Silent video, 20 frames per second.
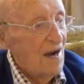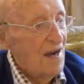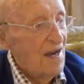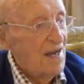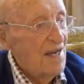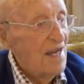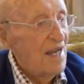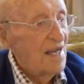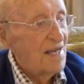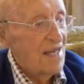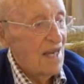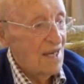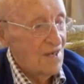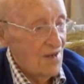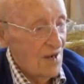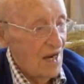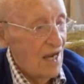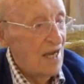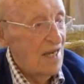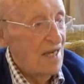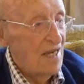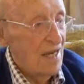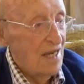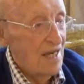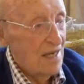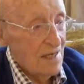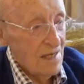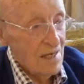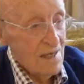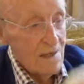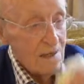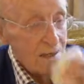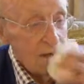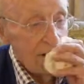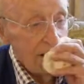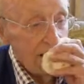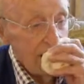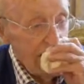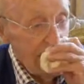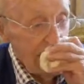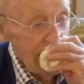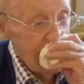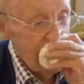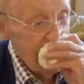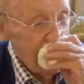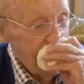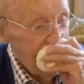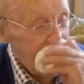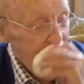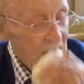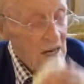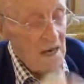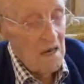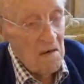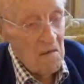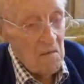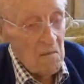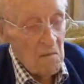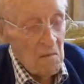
Yes, that's right, yes. Yeah. And uh,